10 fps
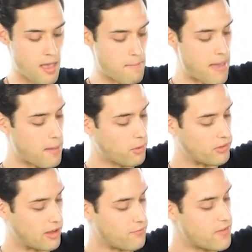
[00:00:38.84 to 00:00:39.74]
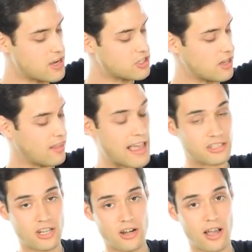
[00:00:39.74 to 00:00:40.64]
Mammals and fish
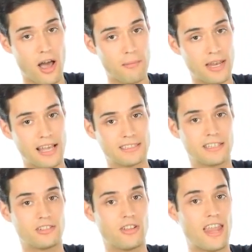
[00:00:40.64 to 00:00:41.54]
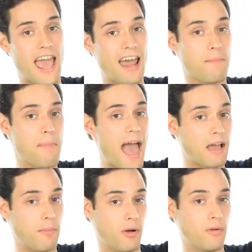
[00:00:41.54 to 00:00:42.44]
last shared a common ancestor that had a
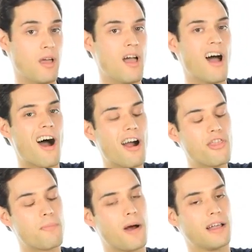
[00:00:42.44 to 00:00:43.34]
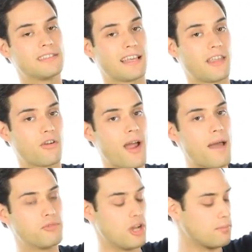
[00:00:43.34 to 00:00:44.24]
backbone. Arthropods like the
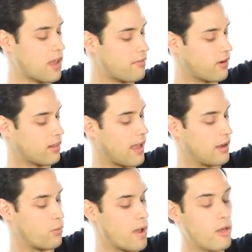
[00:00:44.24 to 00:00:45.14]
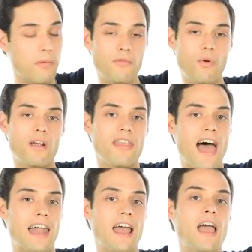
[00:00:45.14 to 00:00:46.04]
crab jumped off our line well before
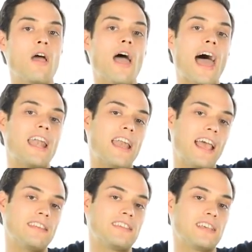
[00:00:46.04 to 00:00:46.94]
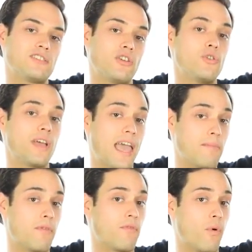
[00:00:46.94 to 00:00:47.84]
that at an ancestor who
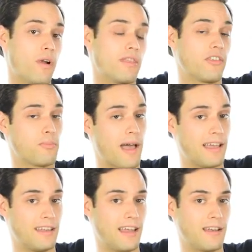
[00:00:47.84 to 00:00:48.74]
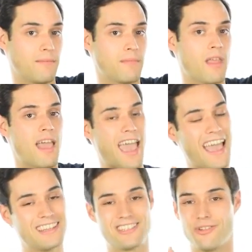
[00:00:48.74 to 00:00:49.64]
came before the spine did.
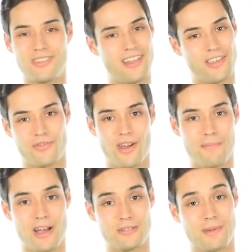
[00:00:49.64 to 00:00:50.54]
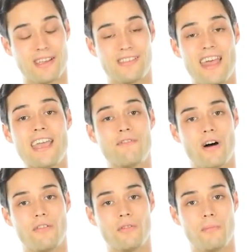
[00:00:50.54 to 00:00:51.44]
Hands don't tell us very much because they
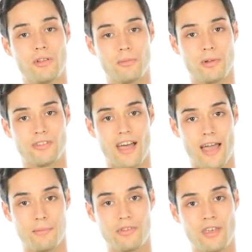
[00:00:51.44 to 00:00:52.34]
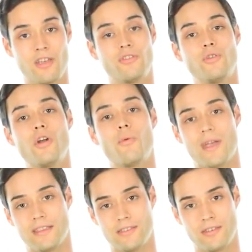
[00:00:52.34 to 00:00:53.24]
evolved multiple times. Tuna
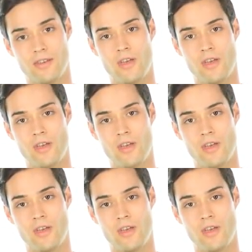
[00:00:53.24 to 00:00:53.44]
wins.